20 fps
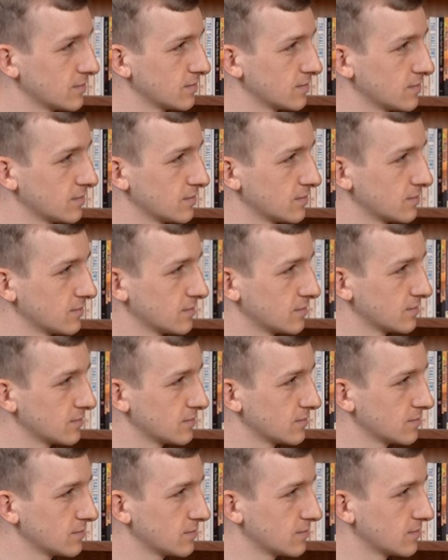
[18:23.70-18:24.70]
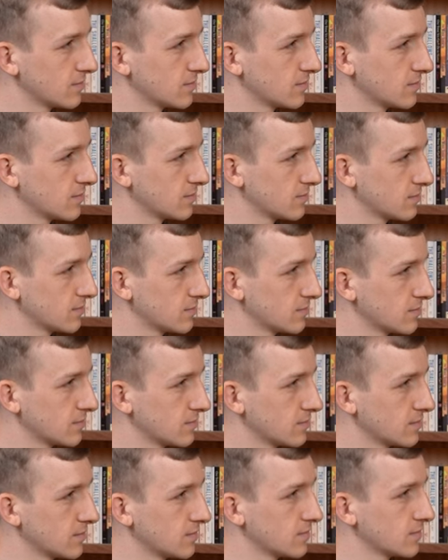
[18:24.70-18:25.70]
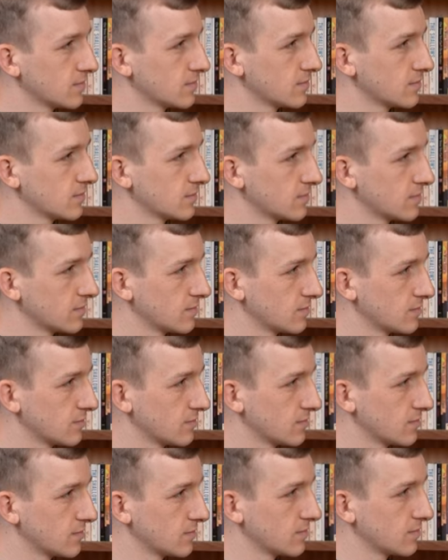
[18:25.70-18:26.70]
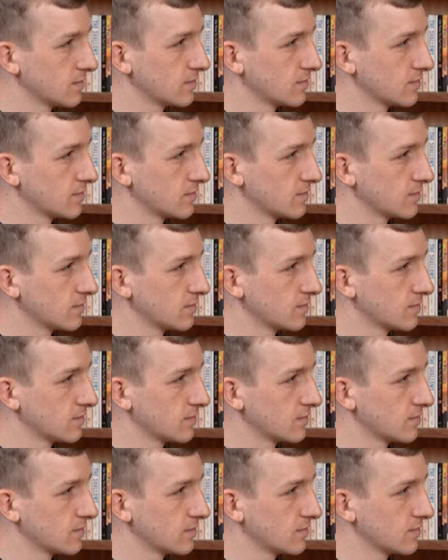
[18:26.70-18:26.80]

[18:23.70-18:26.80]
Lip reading: The person shown says nothing.